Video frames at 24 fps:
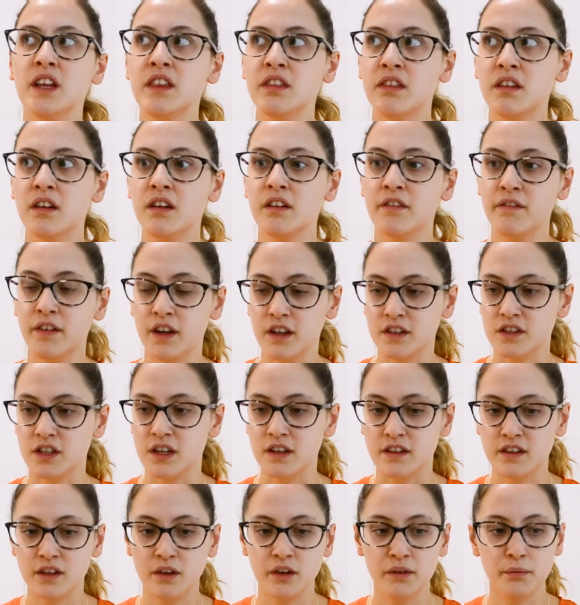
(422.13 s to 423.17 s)
in first year,
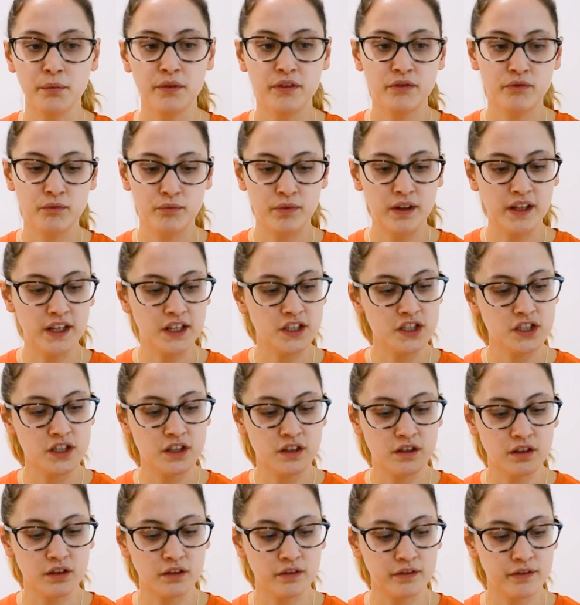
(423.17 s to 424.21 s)
so the
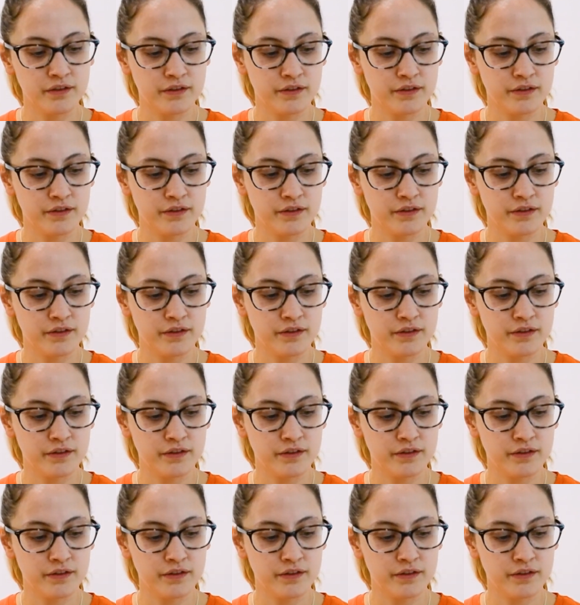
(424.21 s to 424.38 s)
ages of